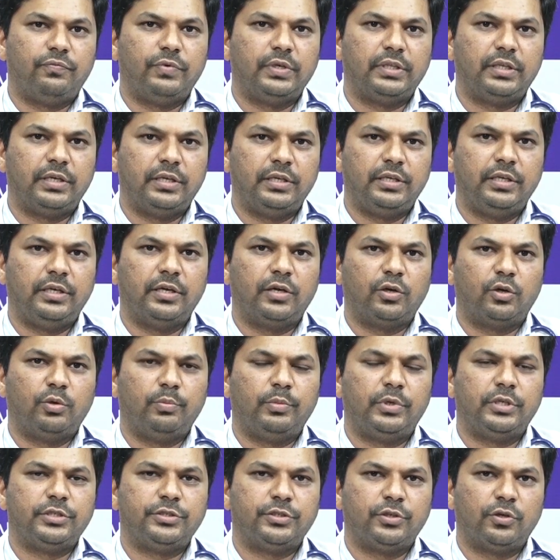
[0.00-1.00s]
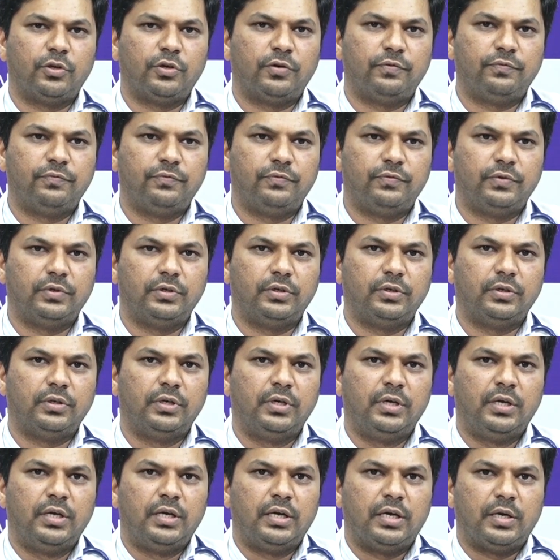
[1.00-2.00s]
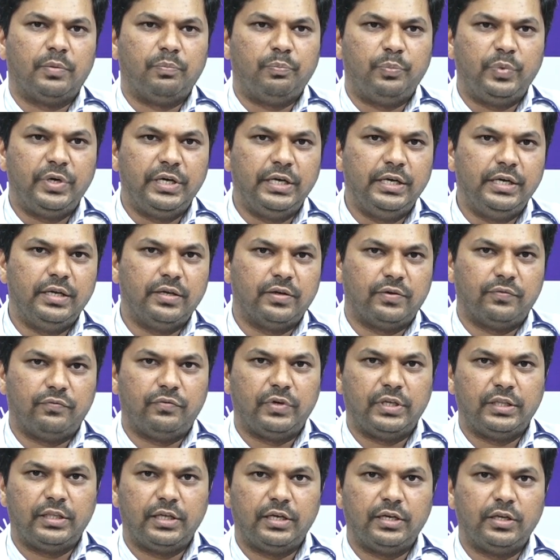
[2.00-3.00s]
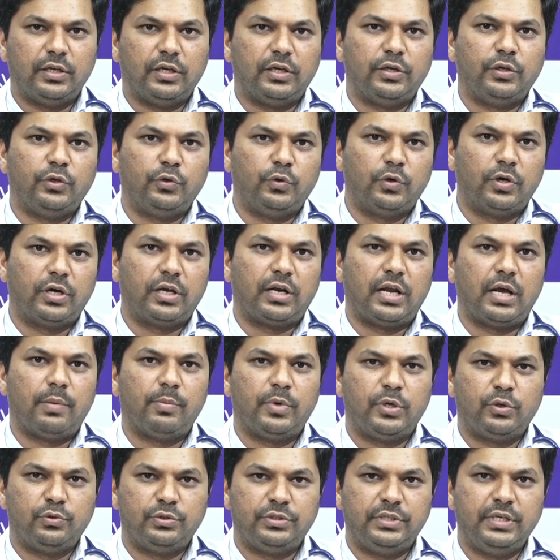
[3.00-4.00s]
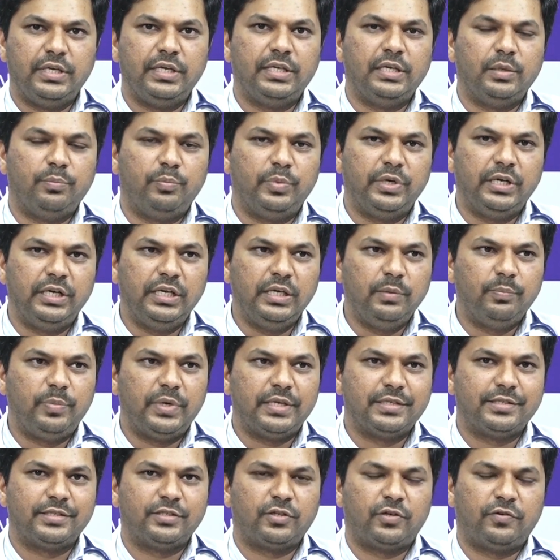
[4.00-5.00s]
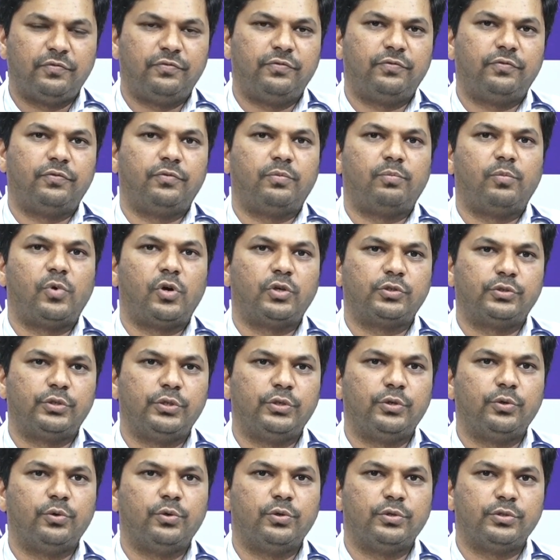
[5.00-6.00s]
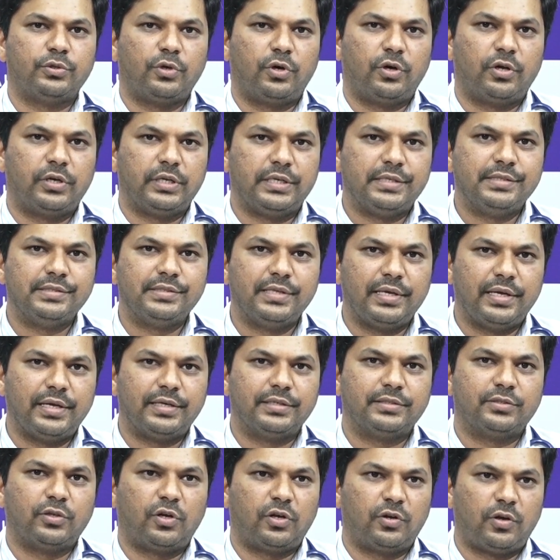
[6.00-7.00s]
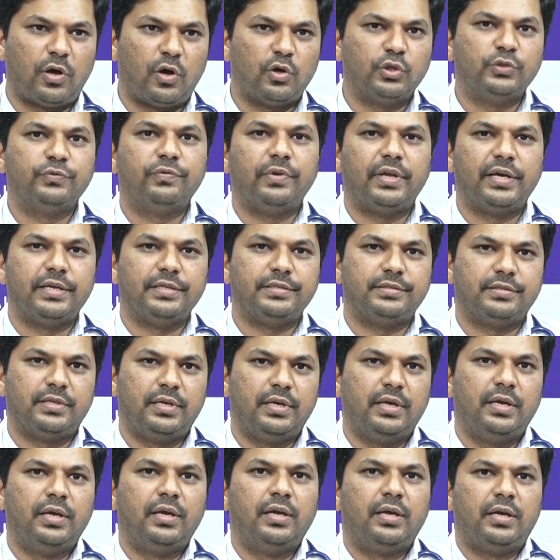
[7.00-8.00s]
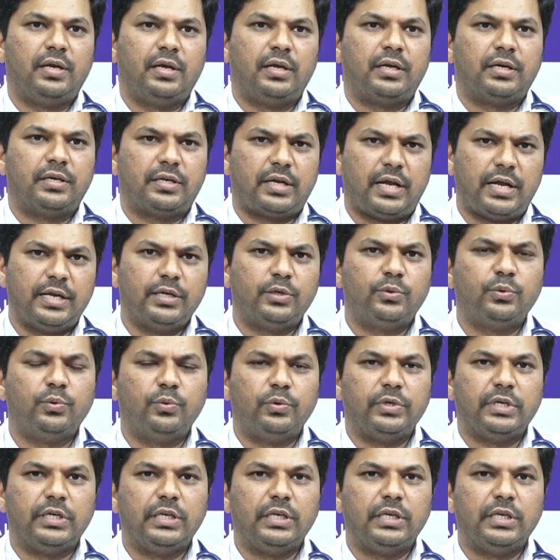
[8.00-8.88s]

whether any accumulation of whether you are able to see any breeding places of mosquitoes or insects or houseflies. Try to